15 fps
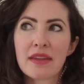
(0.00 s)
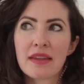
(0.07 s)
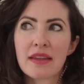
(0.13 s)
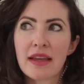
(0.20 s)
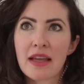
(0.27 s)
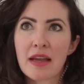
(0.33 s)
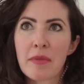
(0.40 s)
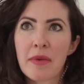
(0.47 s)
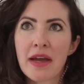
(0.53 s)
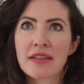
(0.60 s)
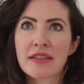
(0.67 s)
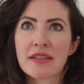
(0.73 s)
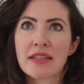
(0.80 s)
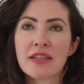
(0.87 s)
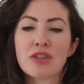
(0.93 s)
a
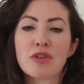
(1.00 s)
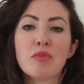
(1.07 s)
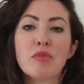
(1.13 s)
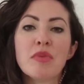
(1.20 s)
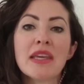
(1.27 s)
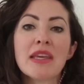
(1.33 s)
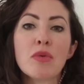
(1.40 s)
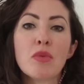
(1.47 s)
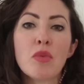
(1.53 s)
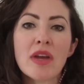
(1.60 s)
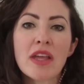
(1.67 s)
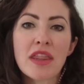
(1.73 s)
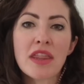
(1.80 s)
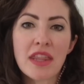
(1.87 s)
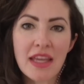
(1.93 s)
capacity to be
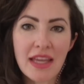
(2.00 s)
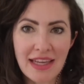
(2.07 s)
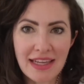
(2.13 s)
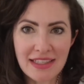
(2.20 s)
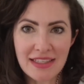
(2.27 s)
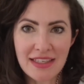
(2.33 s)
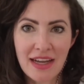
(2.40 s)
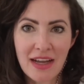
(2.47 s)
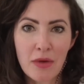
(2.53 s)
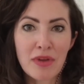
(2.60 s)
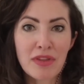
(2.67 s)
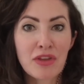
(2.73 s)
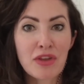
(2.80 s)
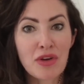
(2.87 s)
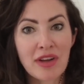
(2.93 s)
with it
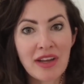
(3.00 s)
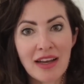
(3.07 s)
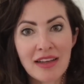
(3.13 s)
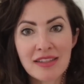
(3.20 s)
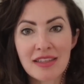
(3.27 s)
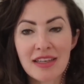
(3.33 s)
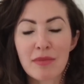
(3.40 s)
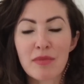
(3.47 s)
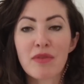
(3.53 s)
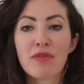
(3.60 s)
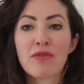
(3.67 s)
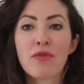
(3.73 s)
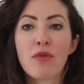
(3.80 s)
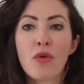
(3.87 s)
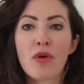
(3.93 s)
with curiosity
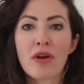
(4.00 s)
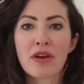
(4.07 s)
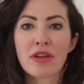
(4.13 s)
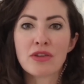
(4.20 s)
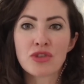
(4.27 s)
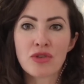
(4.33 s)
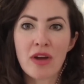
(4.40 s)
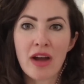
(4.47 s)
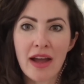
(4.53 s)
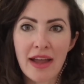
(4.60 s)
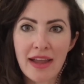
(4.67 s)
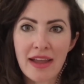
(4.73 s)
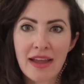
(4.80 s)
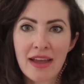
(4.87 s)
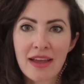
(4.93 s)
before you
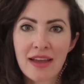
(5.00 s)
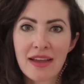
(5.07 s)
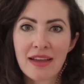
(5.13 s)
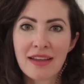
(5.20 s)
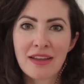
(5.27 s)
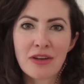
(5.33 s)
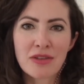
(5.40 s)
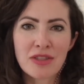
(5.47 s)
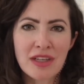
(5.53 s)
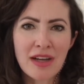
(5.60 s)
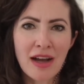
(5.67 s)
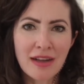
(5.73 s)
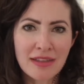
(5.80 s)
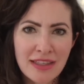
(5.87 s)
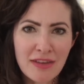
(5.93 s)
try, to
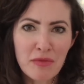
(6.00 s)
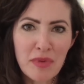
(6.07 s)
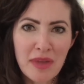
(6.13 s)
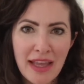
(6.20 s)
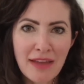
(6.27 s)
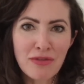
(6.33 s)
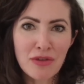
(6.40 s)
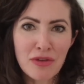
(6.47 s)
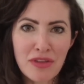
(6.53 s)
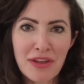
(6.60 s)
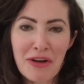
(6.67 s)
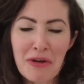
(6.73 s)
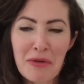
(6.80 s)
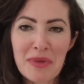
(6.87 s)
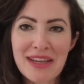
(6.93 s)
cognitive behavioral
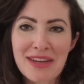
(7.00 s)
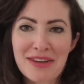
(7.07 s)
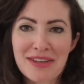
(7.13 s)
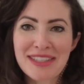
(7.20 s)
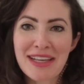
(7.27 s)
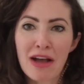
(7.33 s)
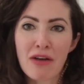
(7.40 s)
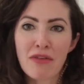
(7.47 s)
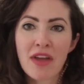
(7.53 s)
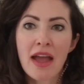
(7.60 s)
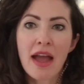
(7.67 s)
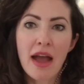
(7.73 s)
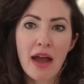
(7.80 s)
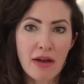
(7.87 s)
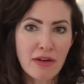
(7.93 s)
therapy yourself
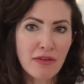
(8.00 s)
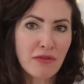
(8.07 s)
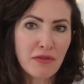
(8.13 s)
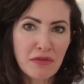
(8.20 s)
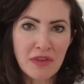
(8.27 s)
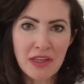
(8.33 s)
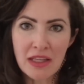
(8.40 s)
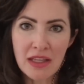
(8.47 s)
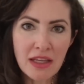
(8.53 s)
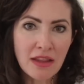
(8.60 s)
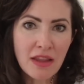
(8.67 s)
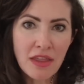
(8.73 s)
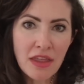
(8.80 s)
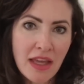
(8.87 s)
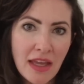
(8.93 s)
out of feeling
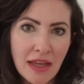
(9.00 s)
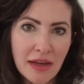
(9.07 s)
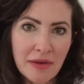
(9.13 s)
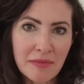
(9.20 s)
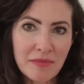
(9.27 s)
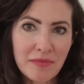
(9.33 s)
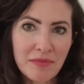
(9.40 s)
the thing.